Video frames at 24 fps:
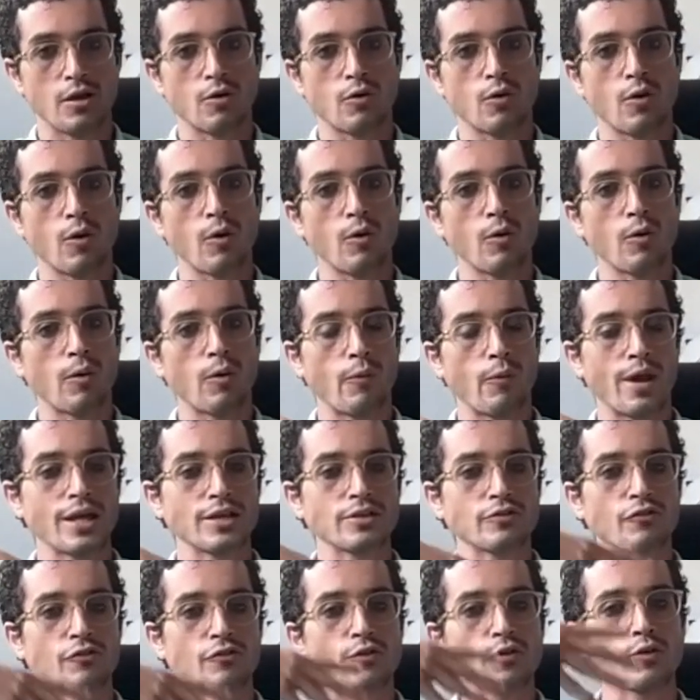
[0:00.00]
go
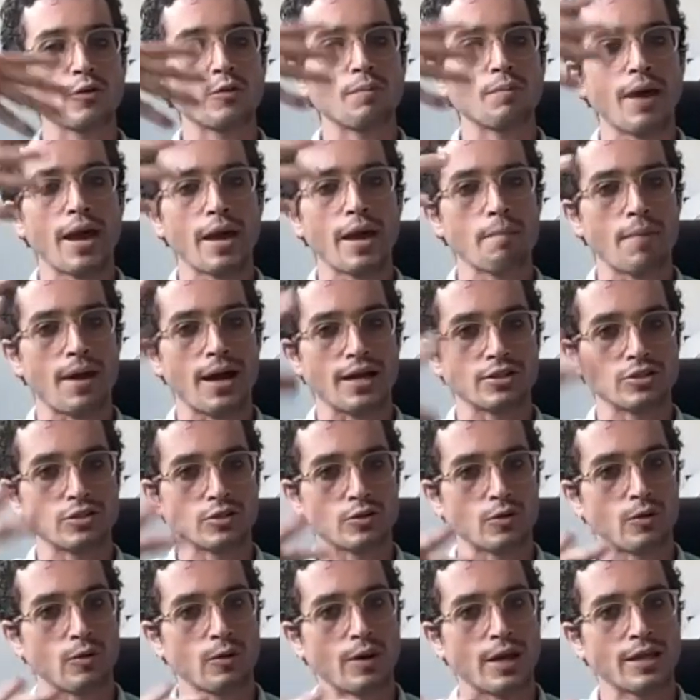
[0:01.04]
went through my
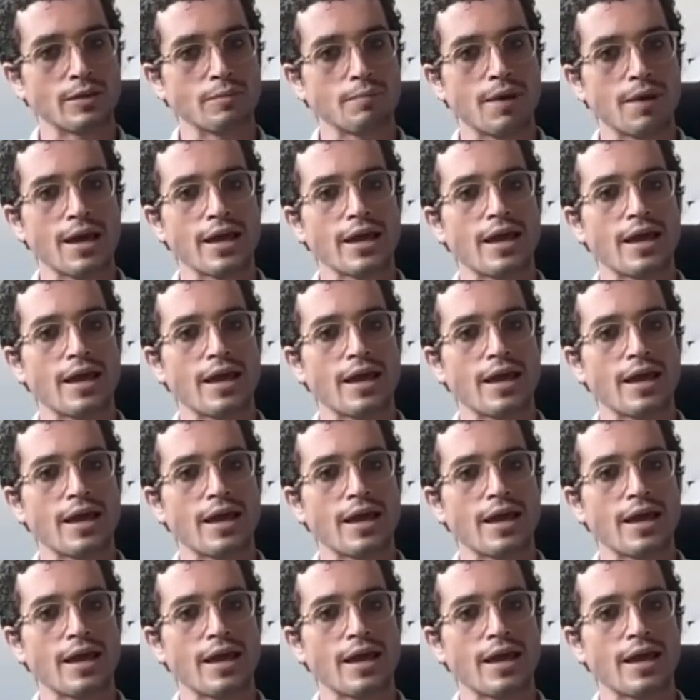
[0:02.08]
bicycle and my